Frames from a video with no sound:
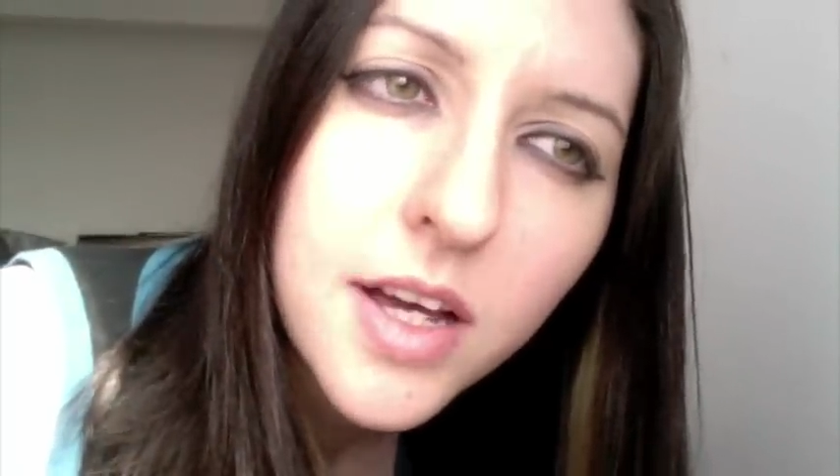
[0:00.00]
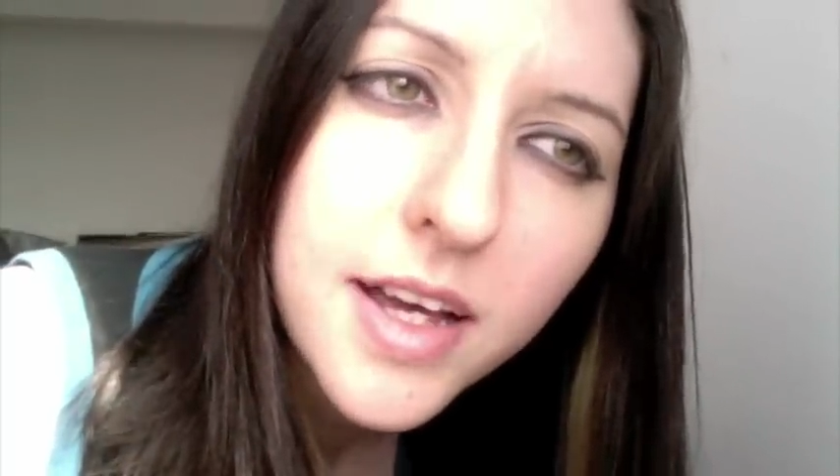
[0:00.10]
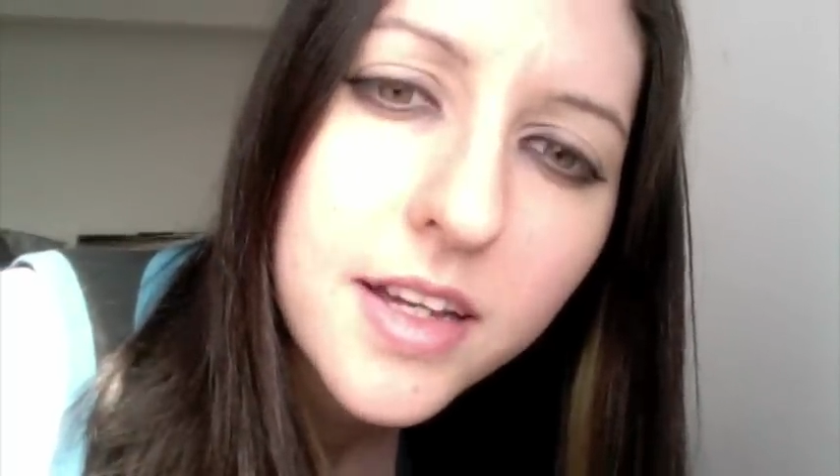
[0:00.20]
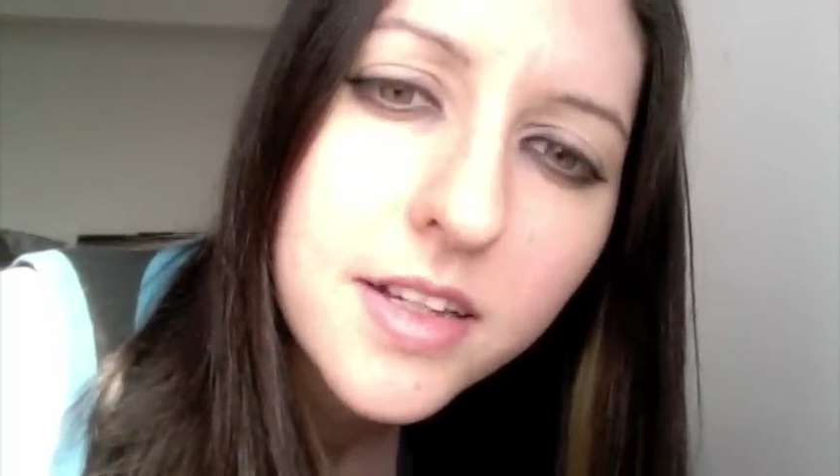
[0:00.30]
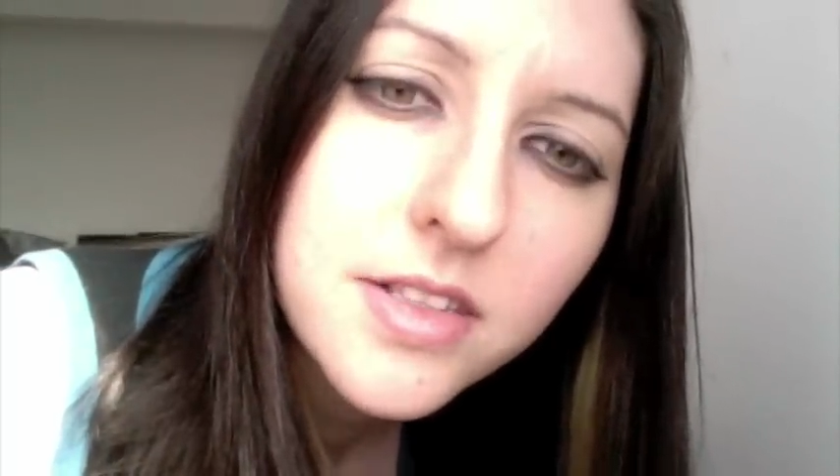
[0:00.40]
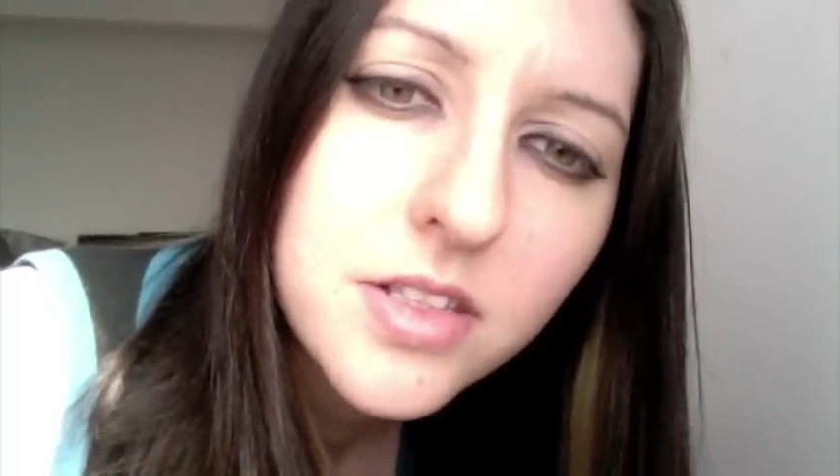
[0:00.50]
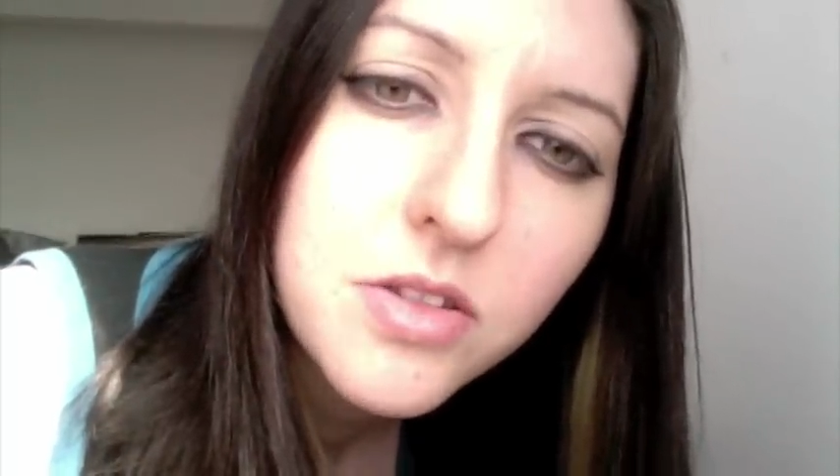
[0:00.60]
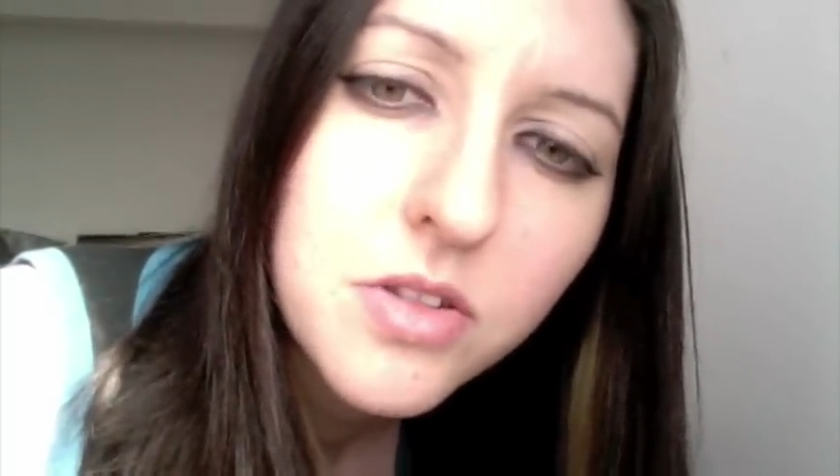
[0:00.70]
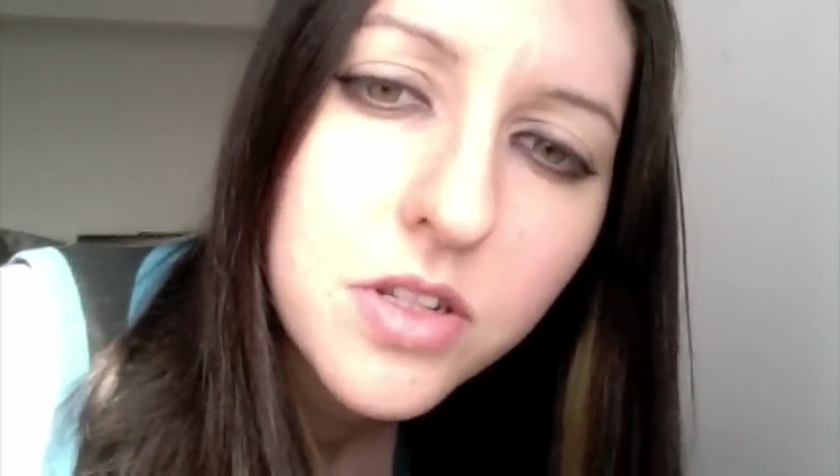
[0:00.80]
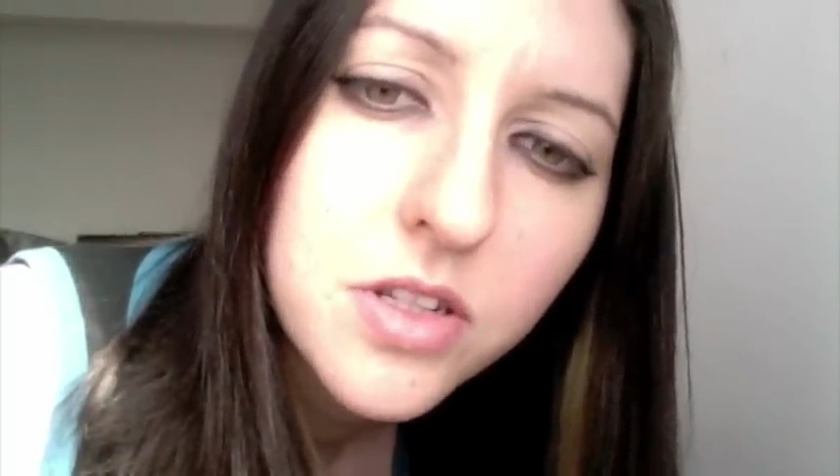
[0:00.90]
And
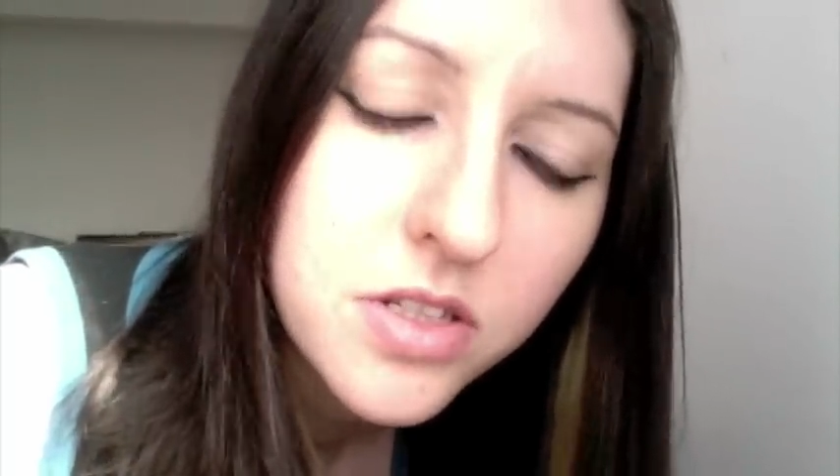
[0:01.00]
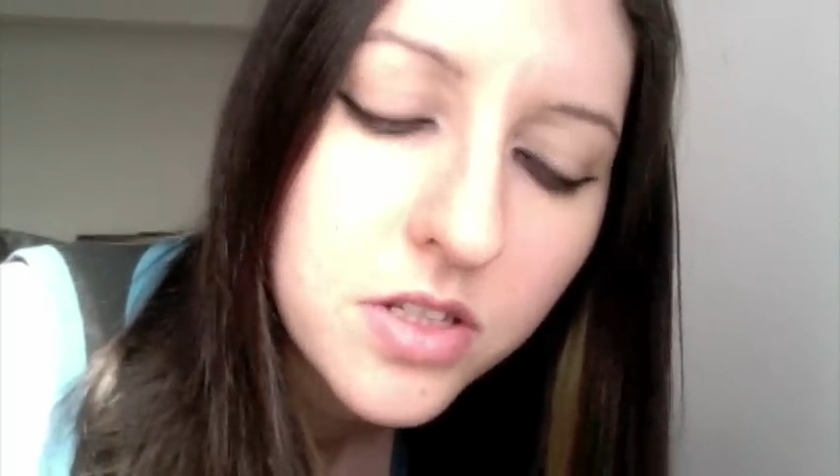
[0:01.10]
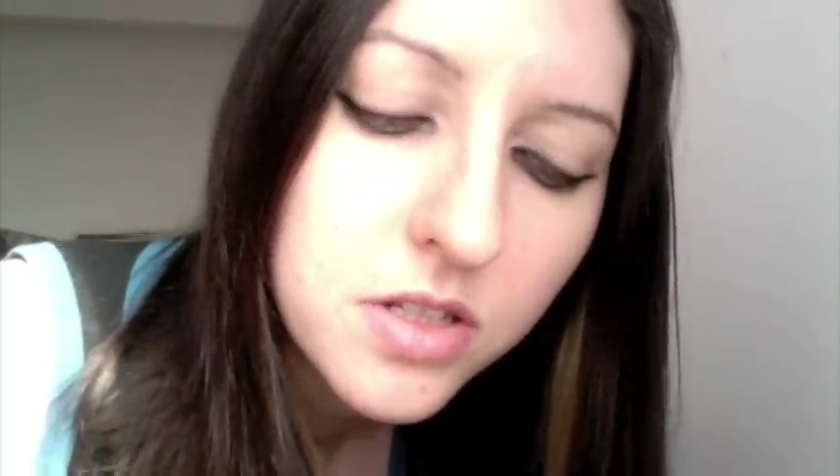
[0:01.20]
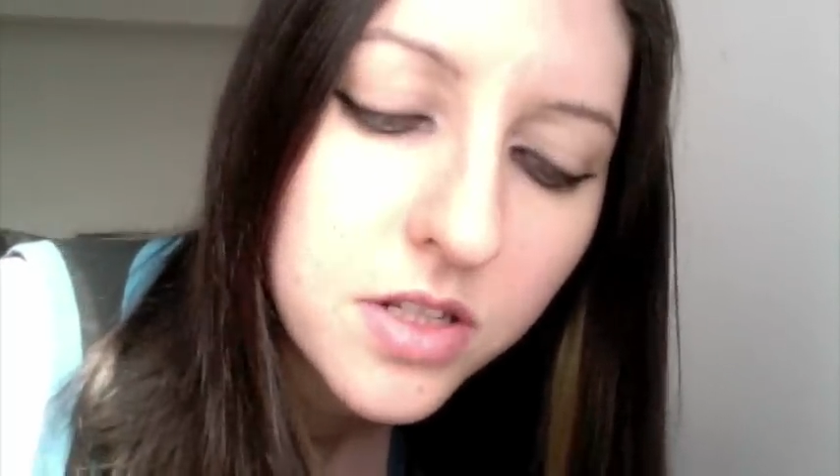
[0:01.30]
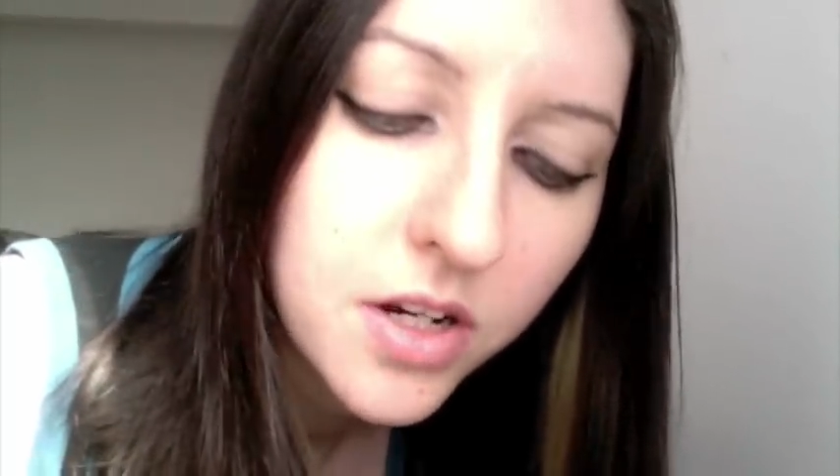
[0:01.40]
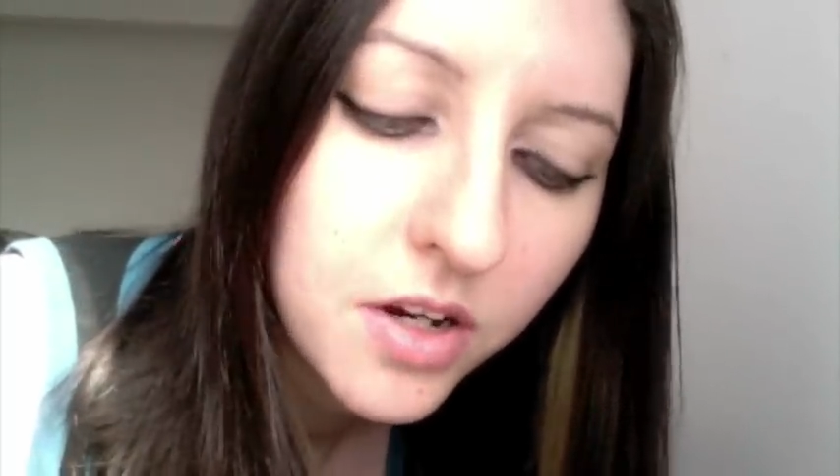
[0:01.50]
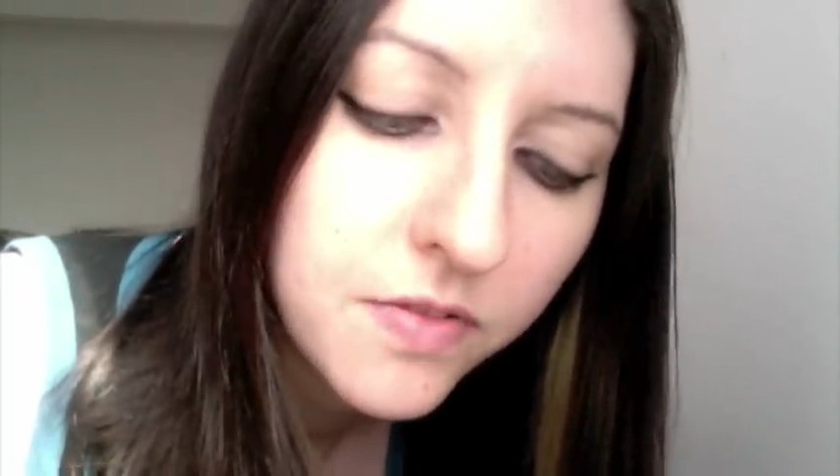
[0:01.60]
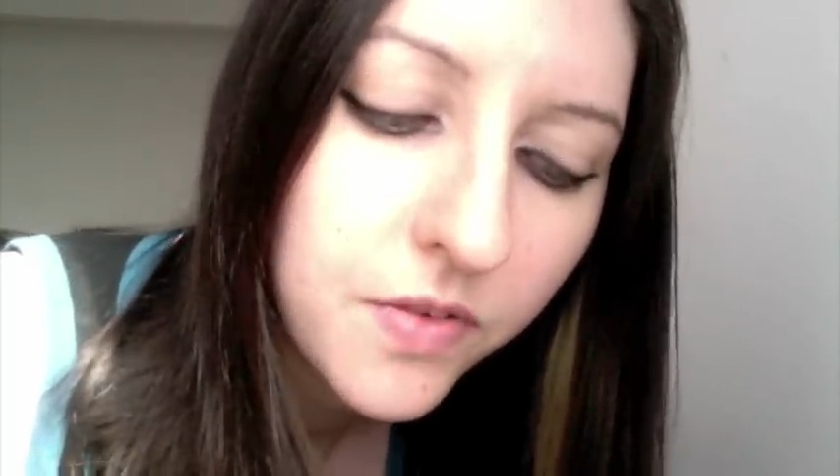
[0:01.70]
you could, you know,